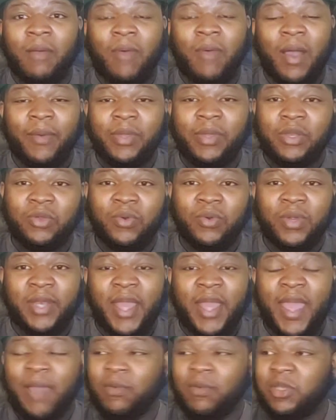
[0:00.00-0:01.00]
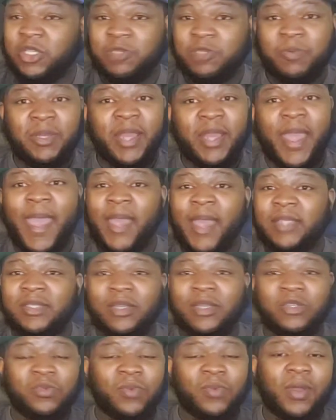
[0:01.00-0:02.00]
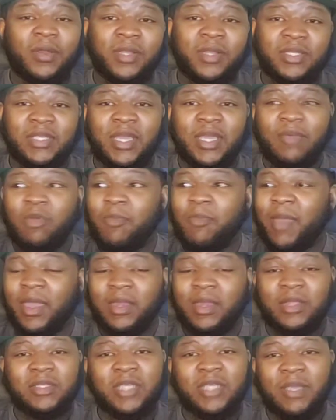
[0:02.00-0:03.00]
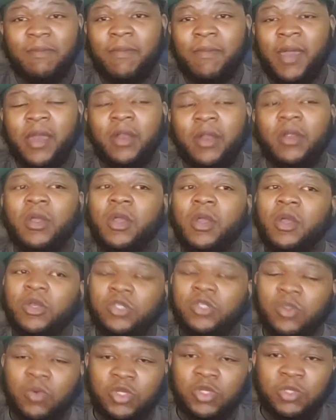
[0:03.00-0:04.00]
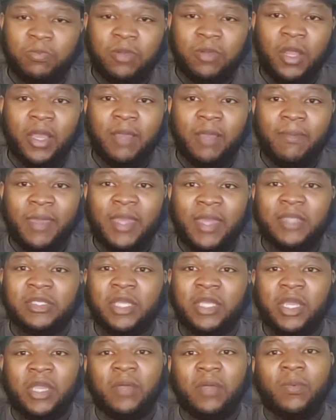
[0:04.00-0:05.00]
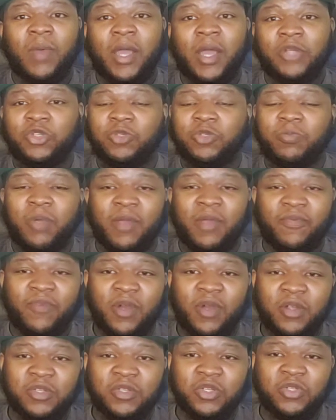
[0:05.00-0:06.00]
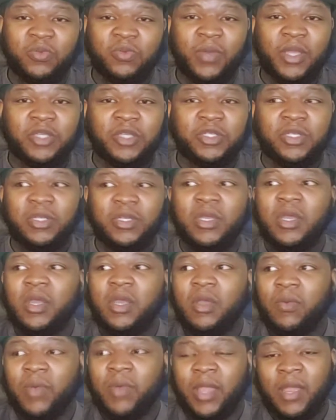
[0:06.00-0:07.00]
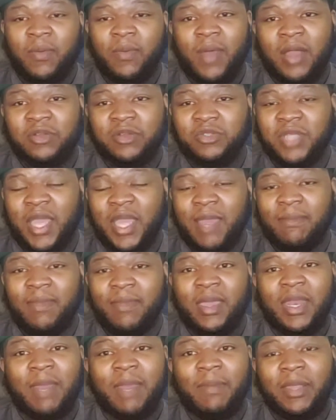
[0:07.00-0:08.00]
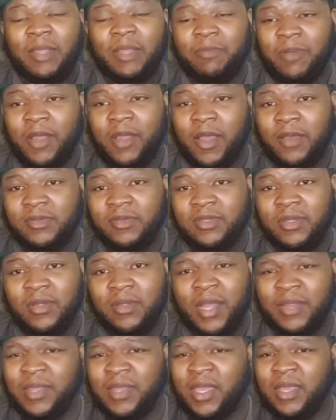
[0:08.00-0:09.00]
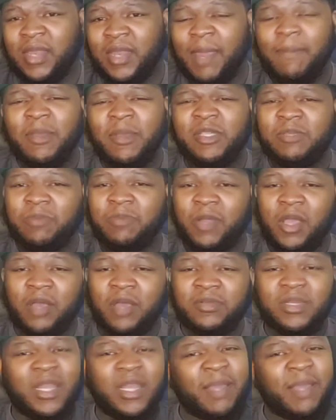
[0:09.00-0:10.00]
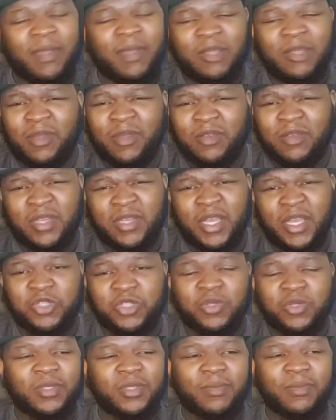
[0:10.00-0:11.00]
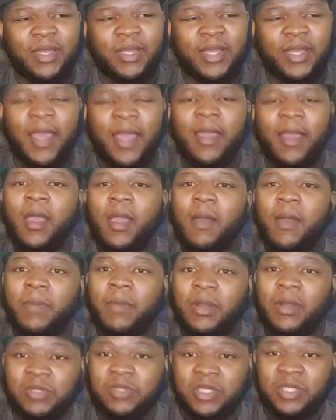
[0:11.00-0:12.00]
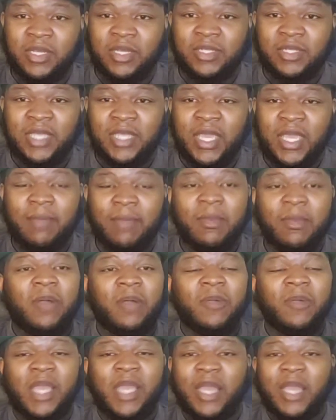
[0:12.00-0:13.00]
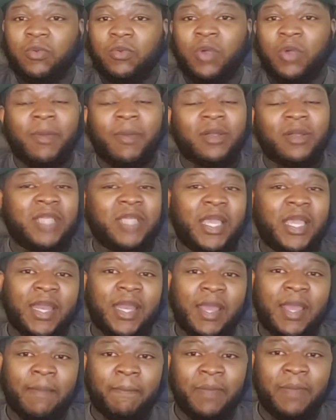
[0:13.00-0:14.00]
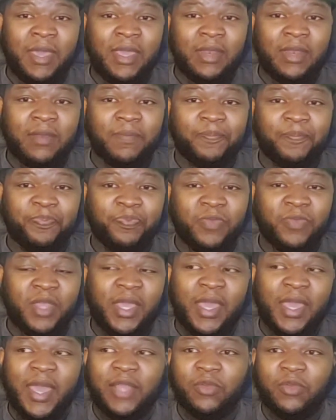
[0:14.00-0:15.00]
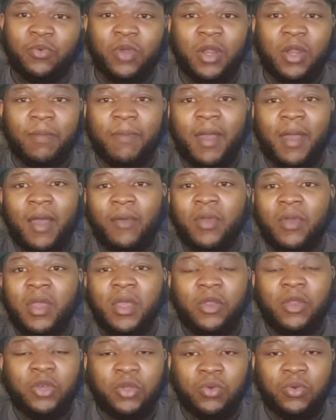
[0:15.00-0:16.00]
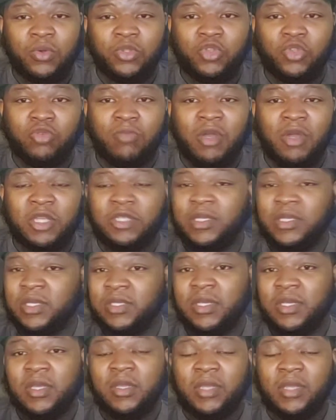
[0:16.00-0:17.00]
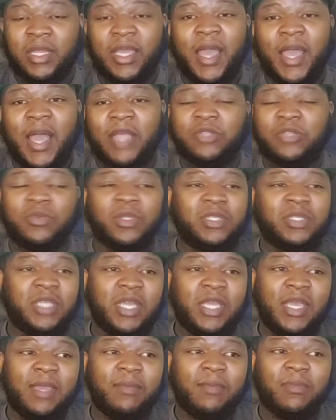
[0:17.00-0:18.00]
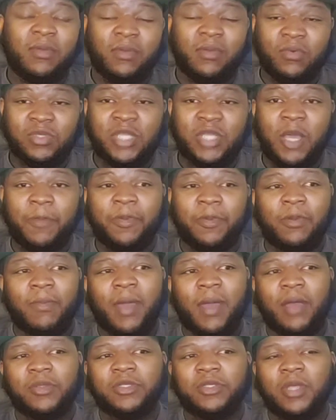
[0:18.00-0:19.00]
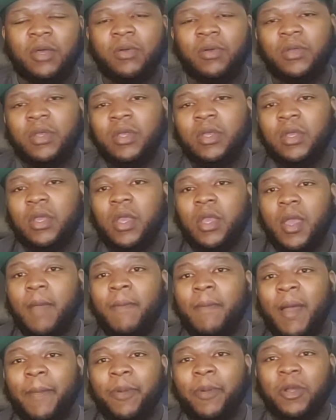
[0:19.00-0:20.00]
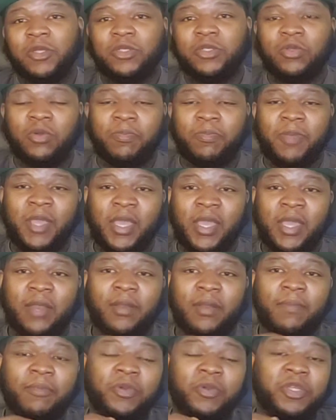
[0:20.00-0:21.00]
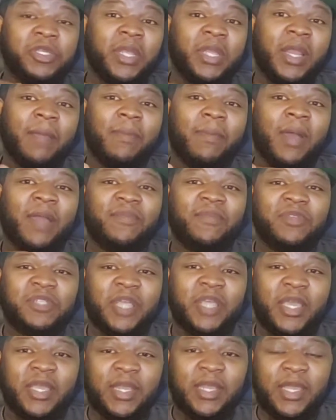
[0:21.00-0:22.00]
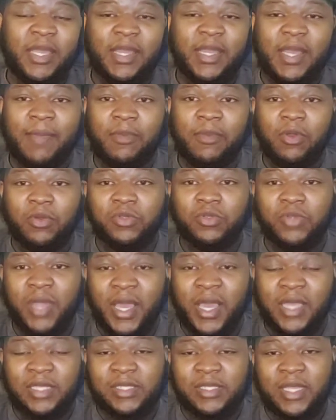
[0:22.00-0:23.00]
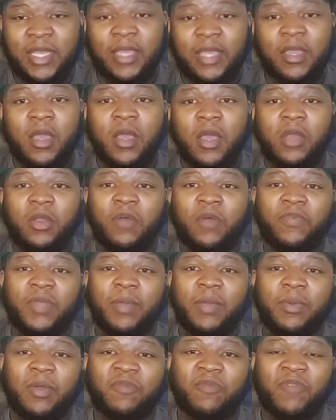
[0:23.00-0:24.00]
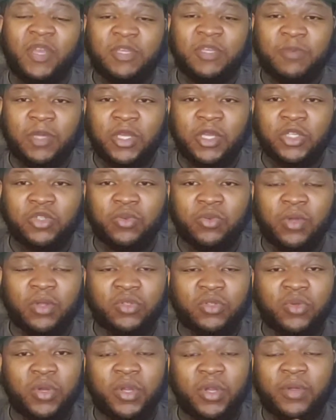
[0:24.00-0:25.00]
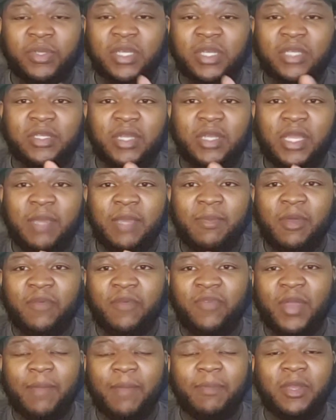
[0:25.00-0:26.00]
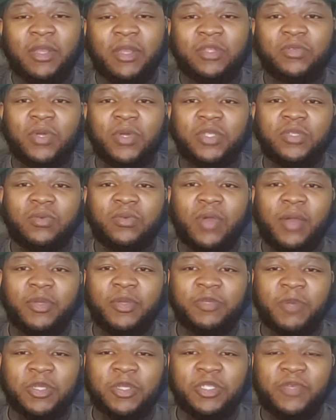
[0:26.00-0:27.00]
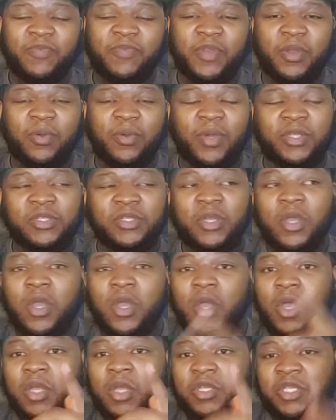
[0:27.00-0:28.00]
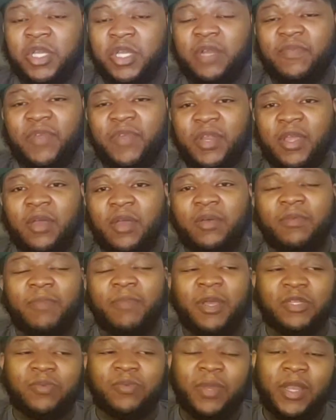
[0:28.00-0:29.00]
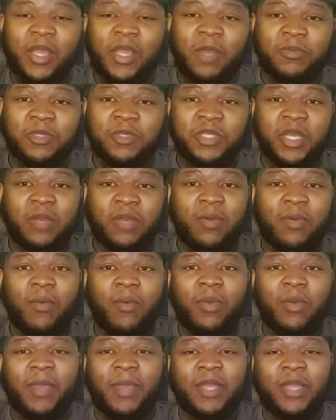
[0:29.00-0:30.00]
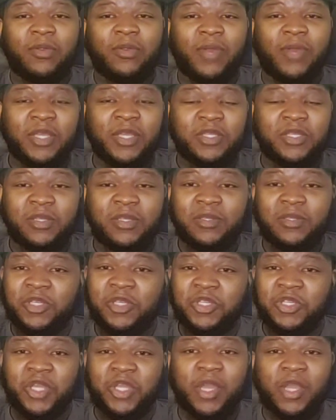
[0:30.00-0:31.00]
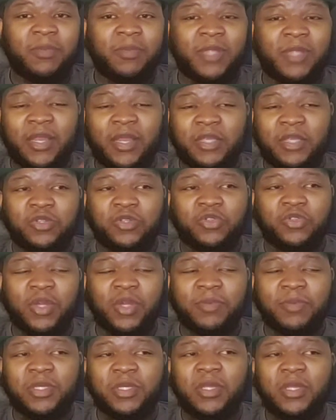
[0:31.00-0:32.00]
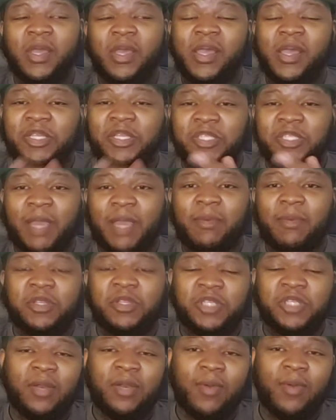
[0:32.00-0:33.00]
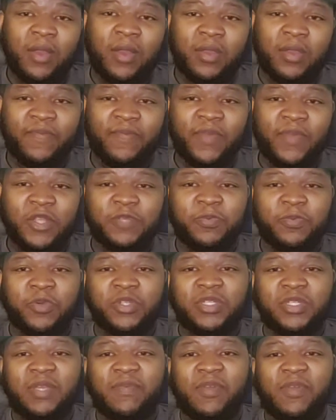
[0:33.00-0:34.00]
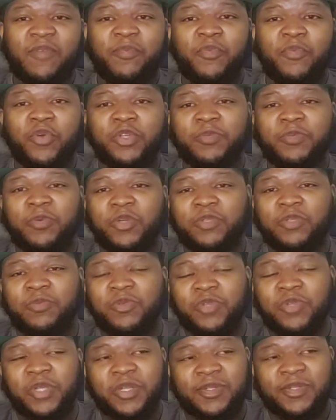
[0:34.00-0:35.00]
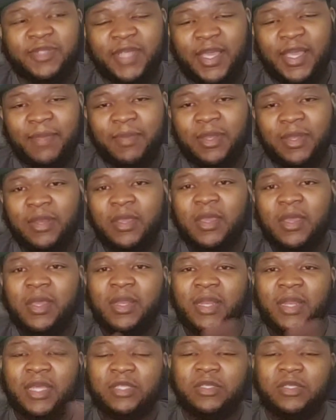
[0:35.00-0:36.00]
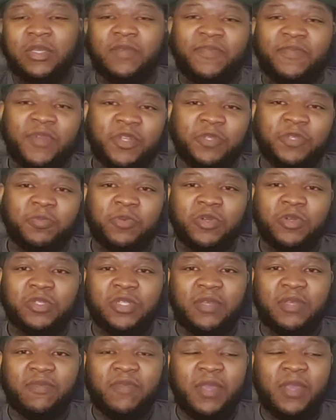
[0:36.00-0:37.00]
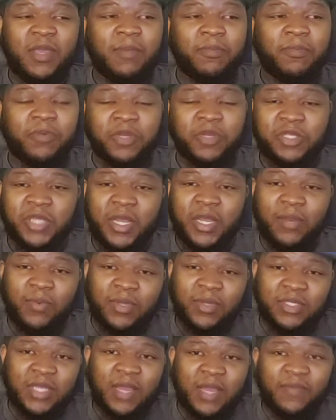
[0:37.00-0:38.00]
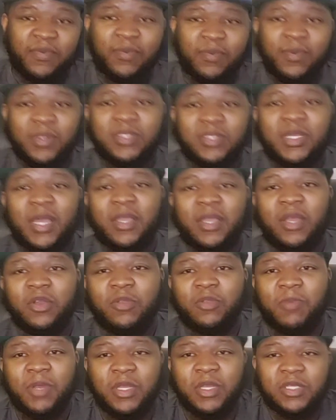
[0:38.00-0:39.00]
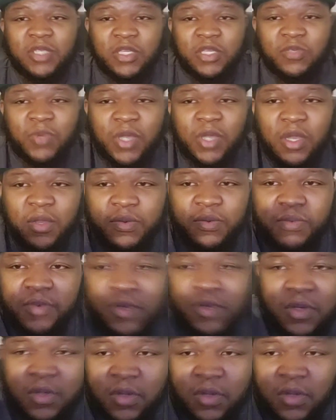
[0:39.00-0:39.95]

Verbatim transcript: But while we doing that, we just putting assets around the team. We're making the team better. So once you plug him into Aaron Rodgers, Brett Favre situation, where Aaron Rodgers came in, they made the playoffs. I think they missed the playoffs and didn't make the playoffs the next year or something like that. But it was a good team. He had to worry about taking that beating. He didn't have to worry about doing too much because the guys on the team was helping him out. So my personal opinion, appreciate everybody for checking in. Let me know what you guys think. Don't forget me on Facebook, Instagram, Twitter. Reach out to the email if you got business, question, inquiry, response, video requests. Share the video. Best way to help the channel out. Want to make a donation? Just share. Put that link in the description. Check out the channel out, Goodfellas Sports T V, for more sports, music, entertainment. That's Goodfellas Sports T V. Appreciate it one time for the one time. Y'all know what the business is. We gone.